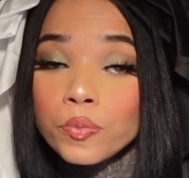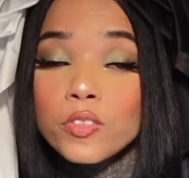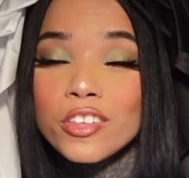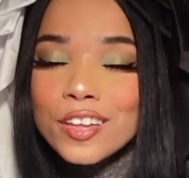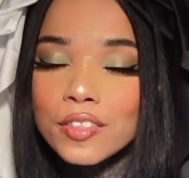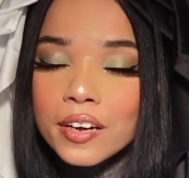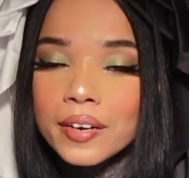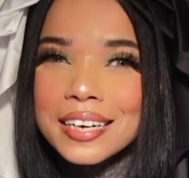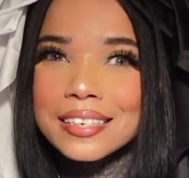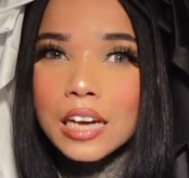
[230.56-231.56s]
Then there
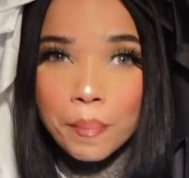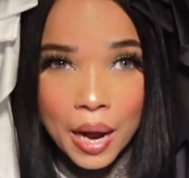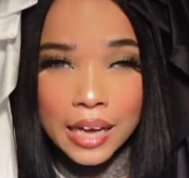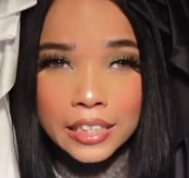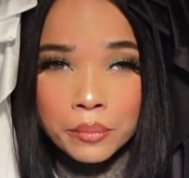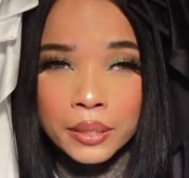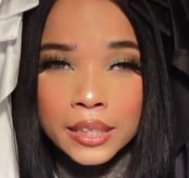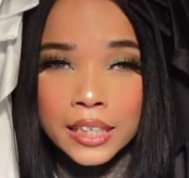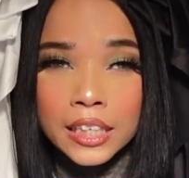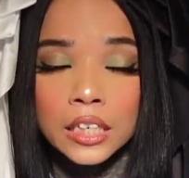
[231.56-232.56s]
is a
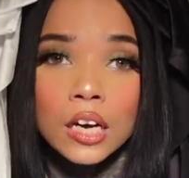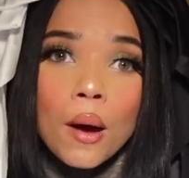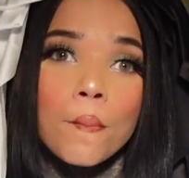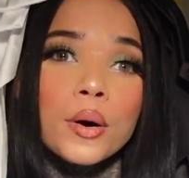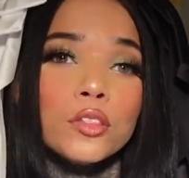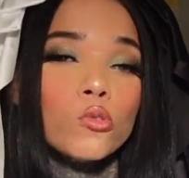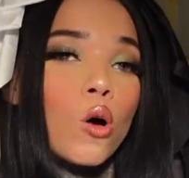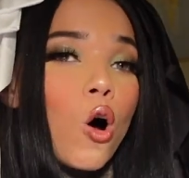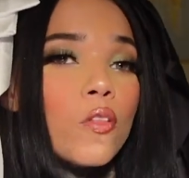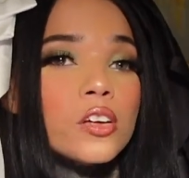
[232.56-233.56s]
possibility, but through
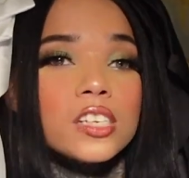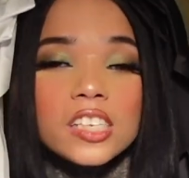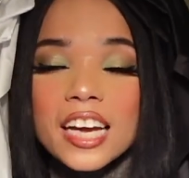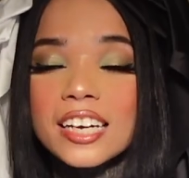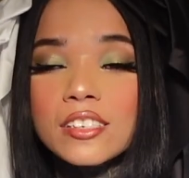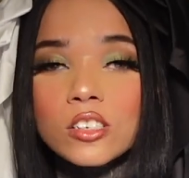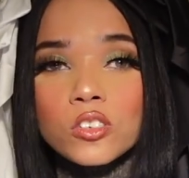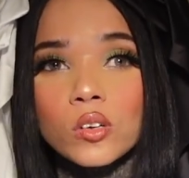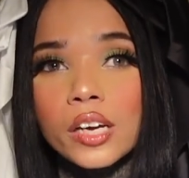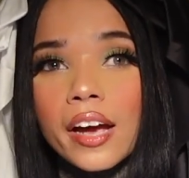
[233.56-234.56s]
all the studies, there's
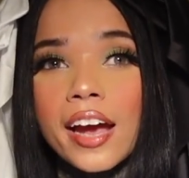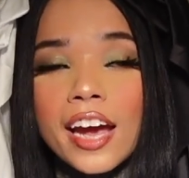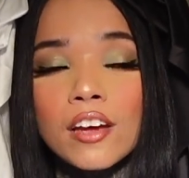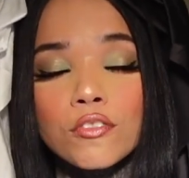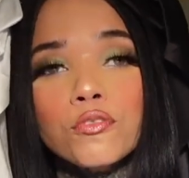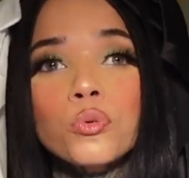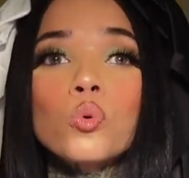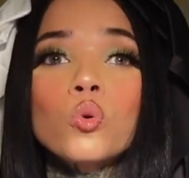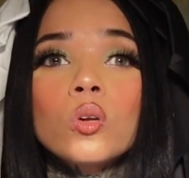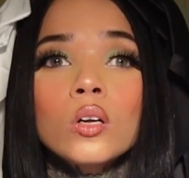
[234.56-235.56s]
only a
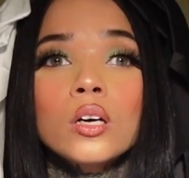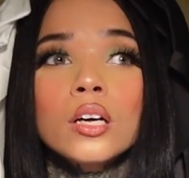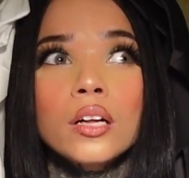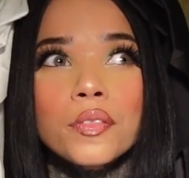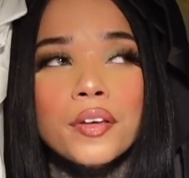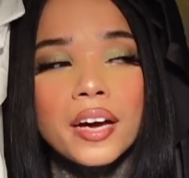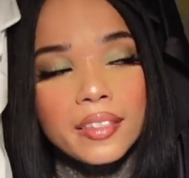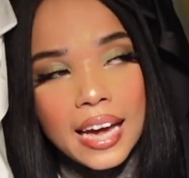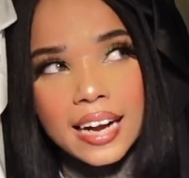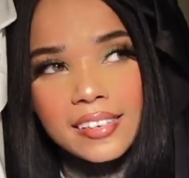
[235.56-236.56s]
handful
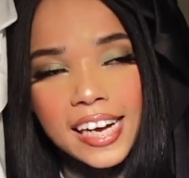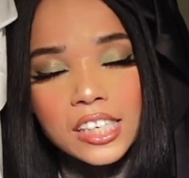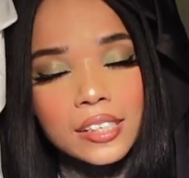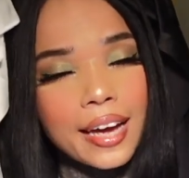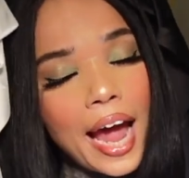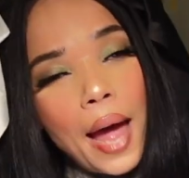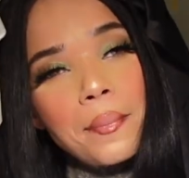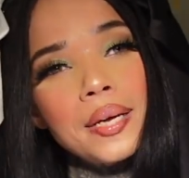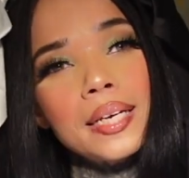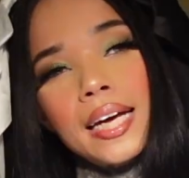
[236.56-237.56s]
that has actually
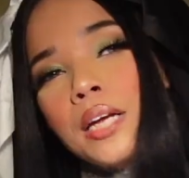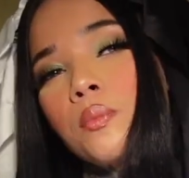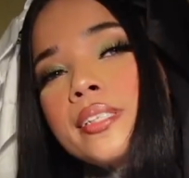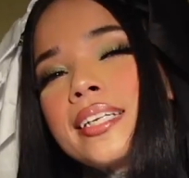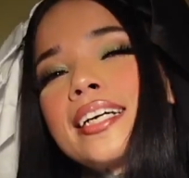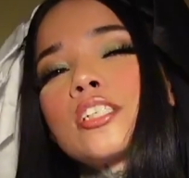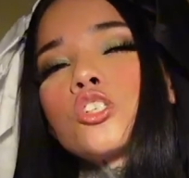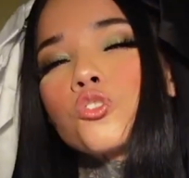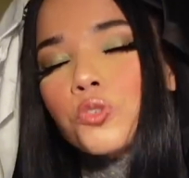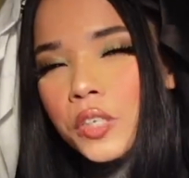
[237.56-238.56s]
happened, and it was an
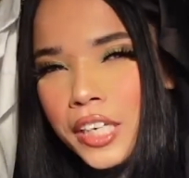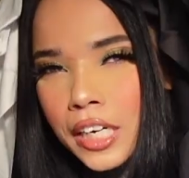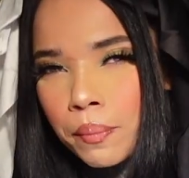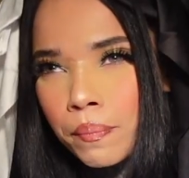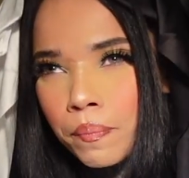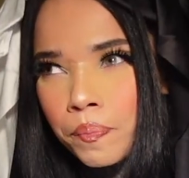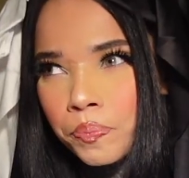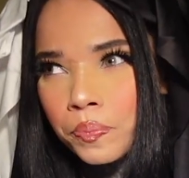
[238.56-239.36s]
extreme